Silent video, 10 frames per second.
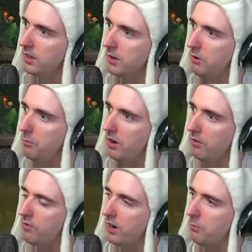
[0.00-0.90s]
That went well,
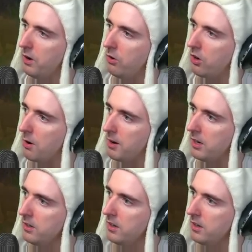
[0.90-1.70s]
very well, Karma.